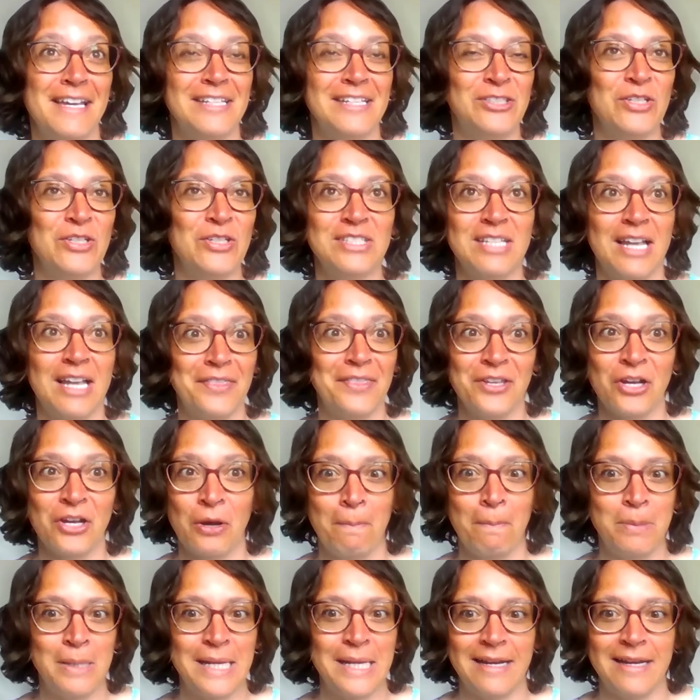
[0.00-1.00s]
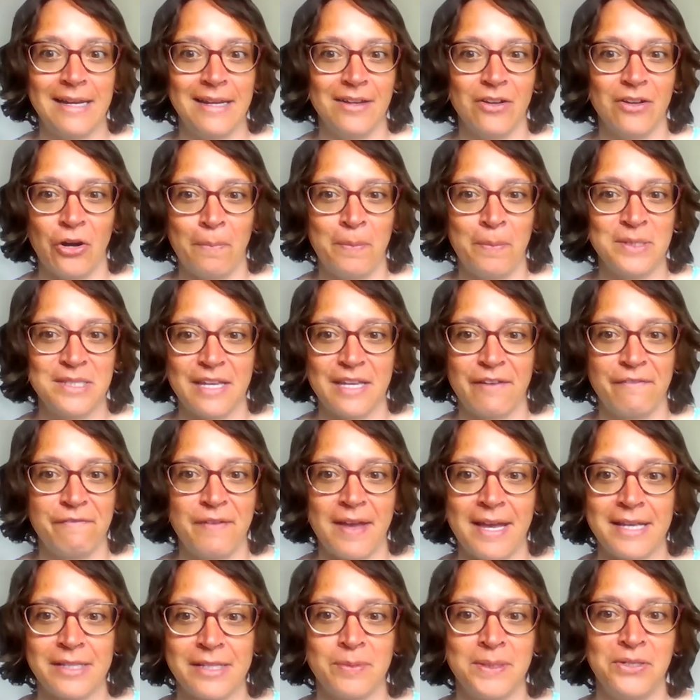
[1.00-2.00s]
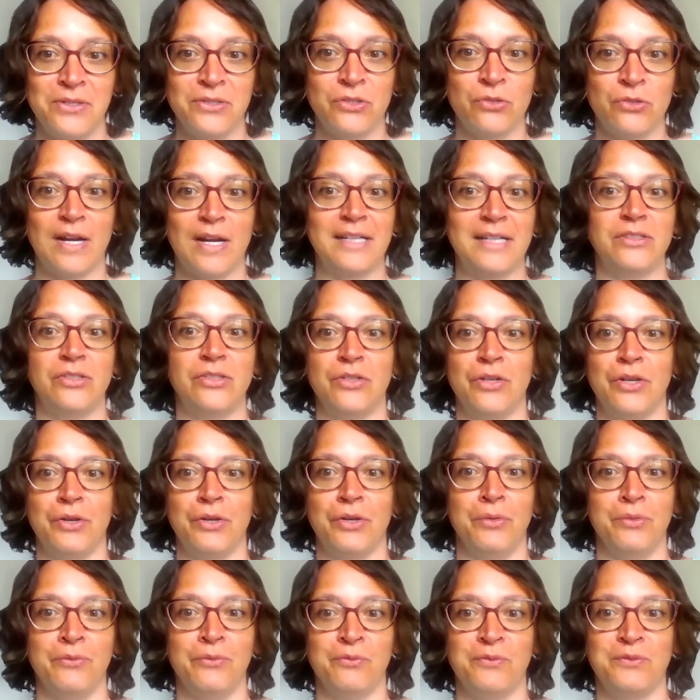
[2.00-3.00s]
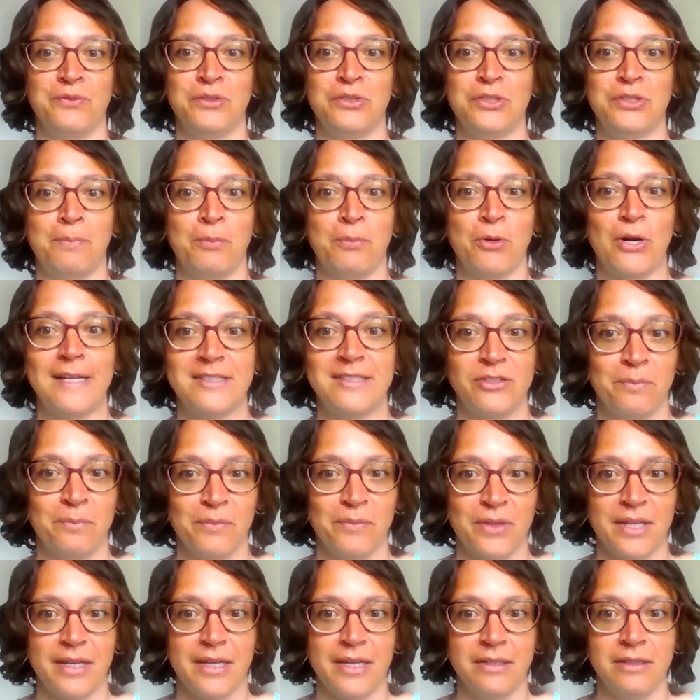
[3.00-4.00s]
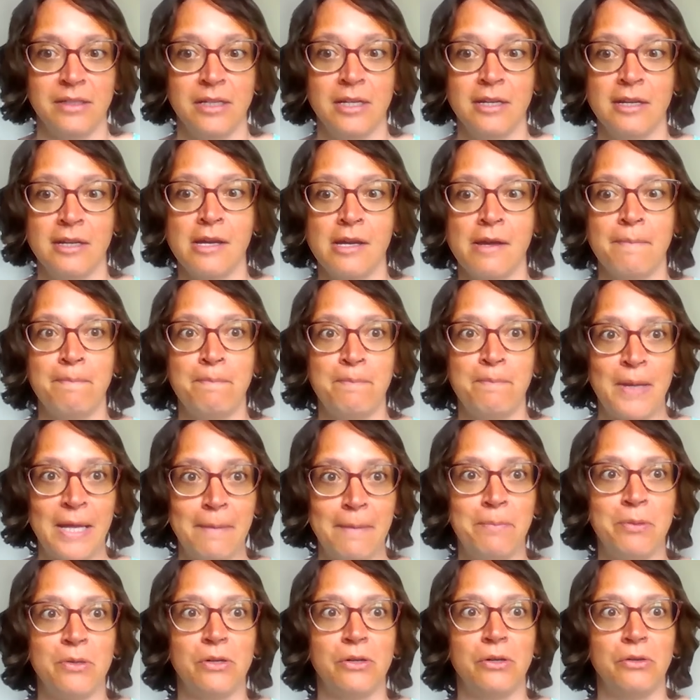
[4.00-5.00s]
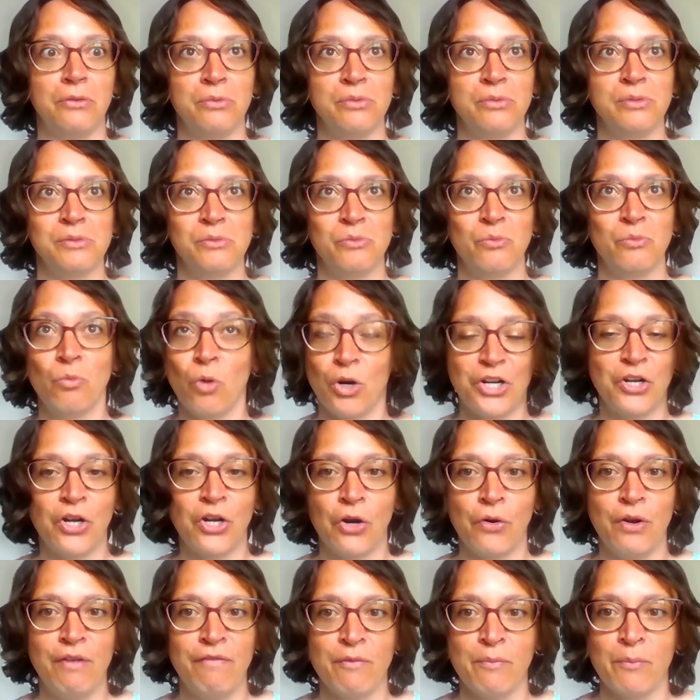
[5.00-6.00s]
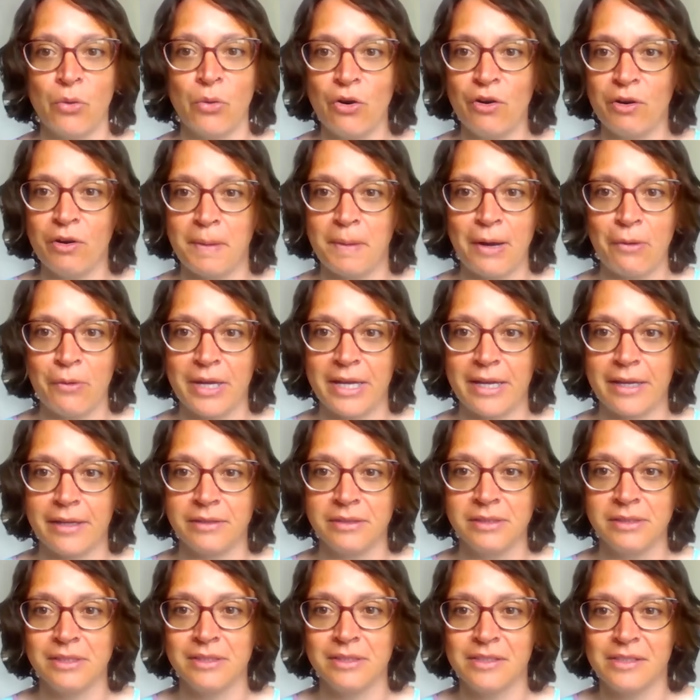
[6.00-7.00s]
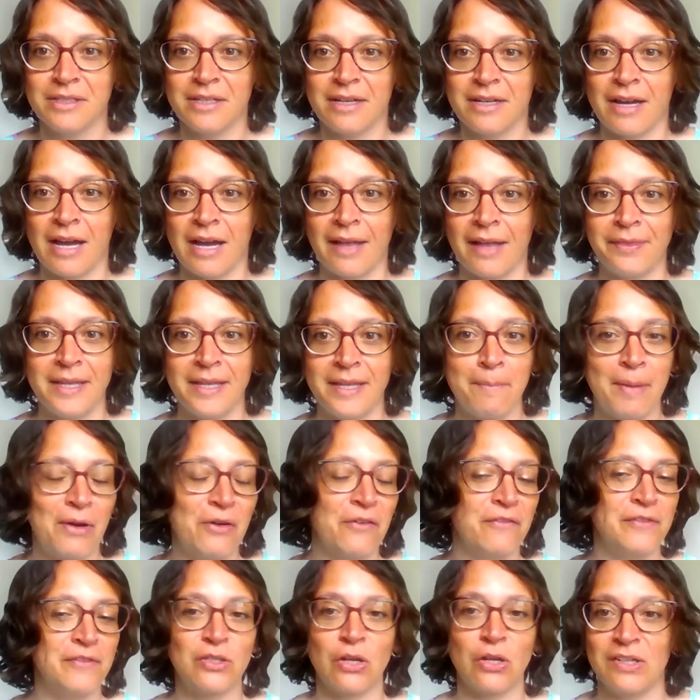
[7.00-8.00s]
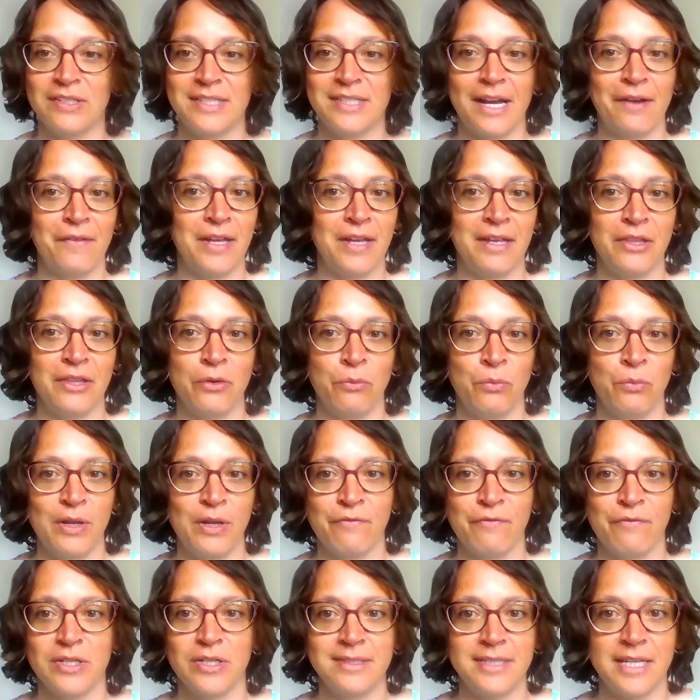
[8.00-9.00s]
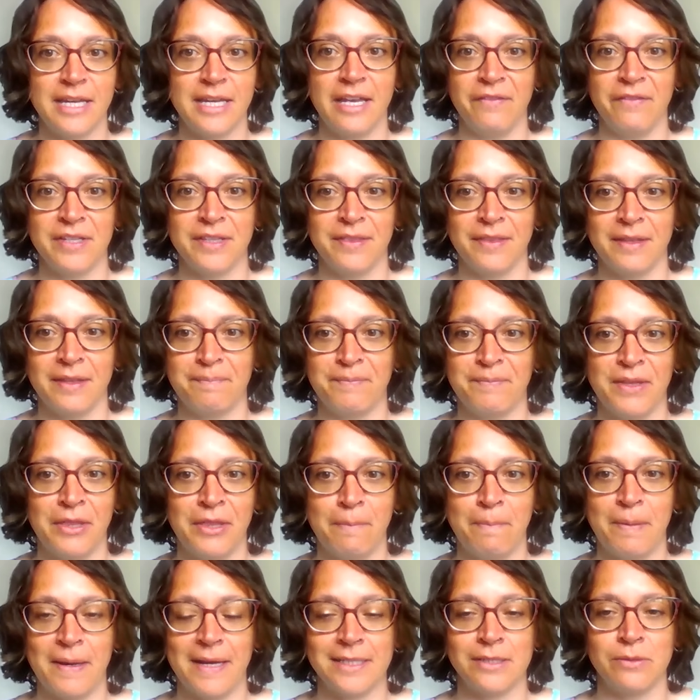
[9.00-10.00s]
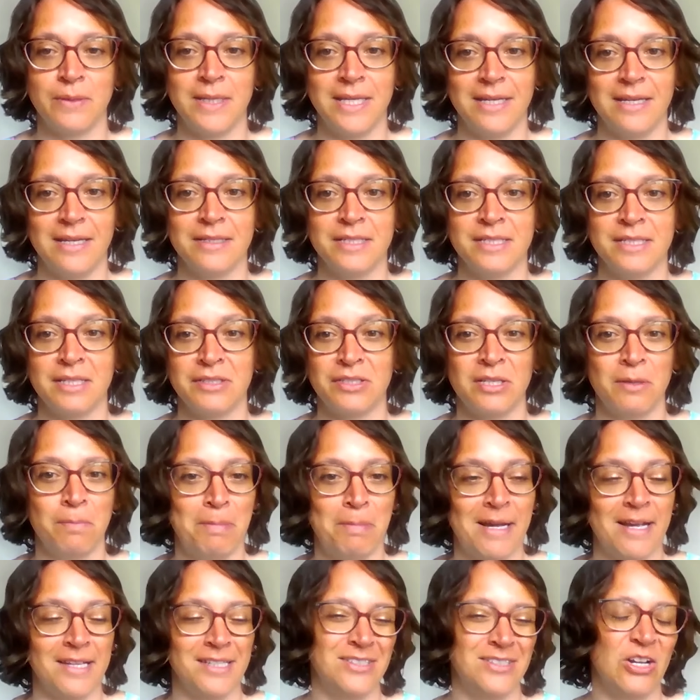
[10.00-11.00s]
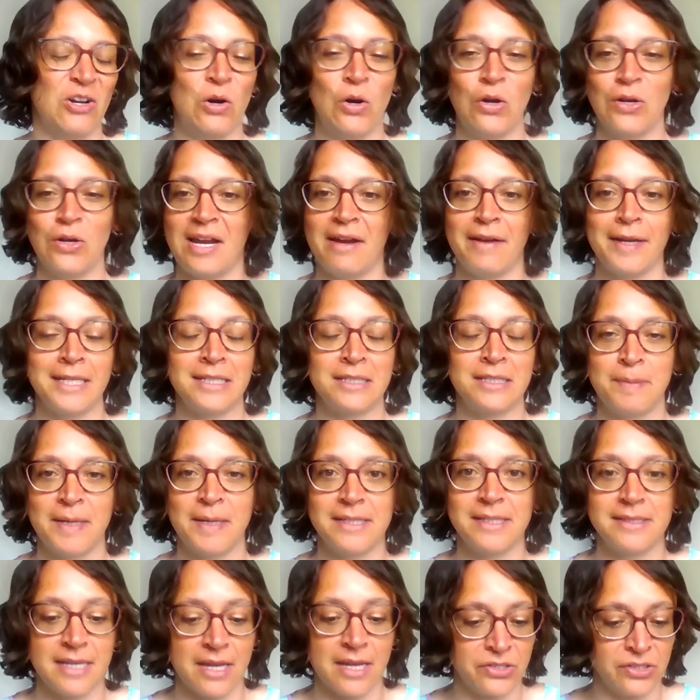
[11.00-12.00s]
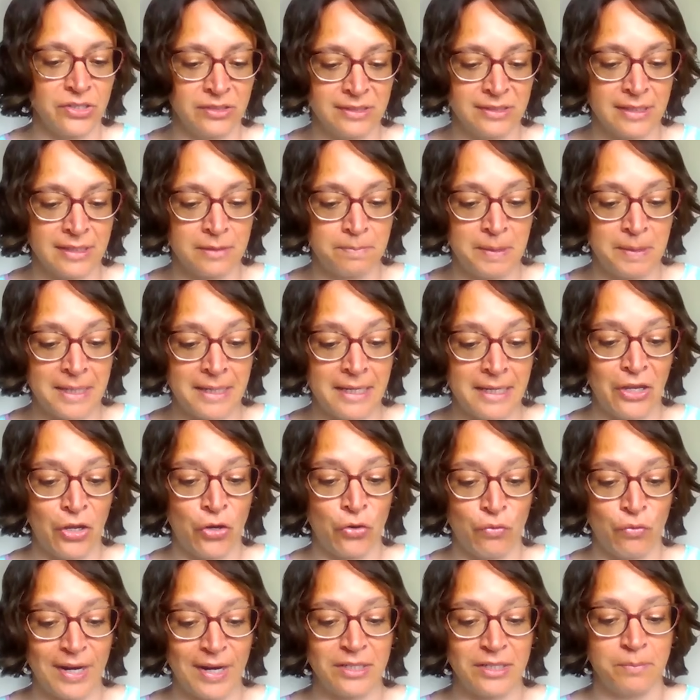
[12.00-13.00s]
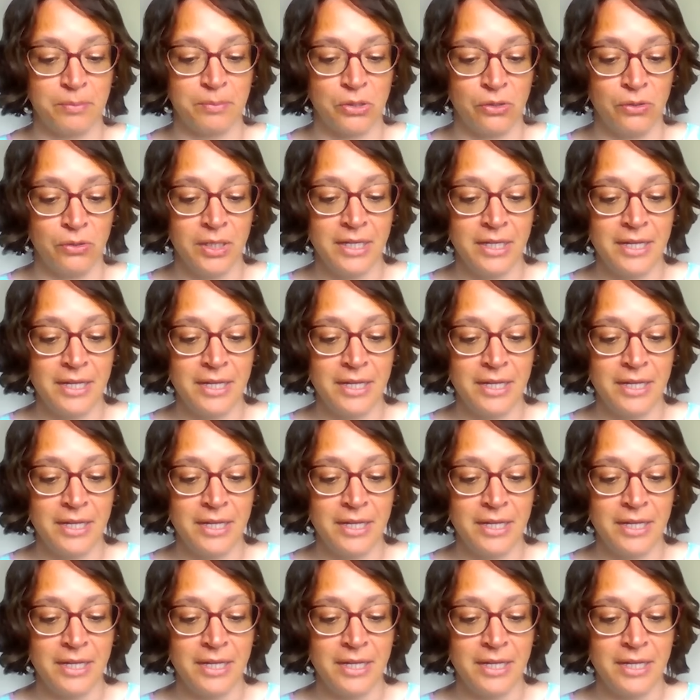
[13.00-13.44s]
it's just had the completely opposite effect. When you try to suppress something, people want to know even more about it. And the amount of solidarity that we've received in the past week has surpassed all our expectations. It's been incredible,